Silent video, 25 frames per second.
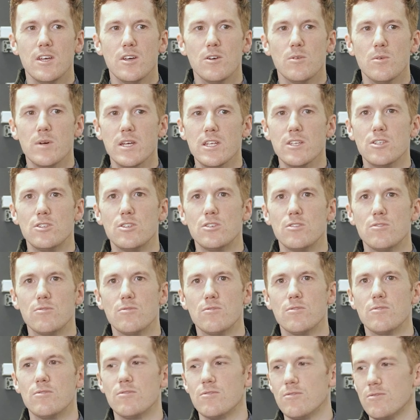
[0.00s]
which
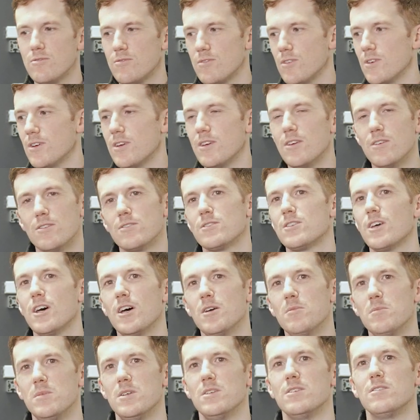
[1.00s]
for a long
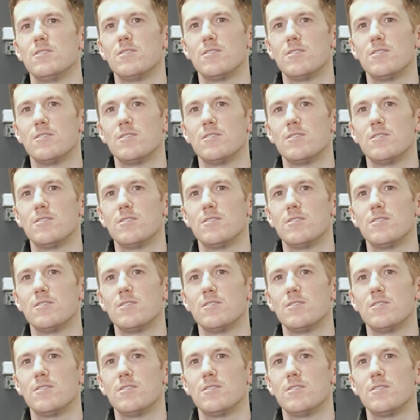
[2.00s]
time has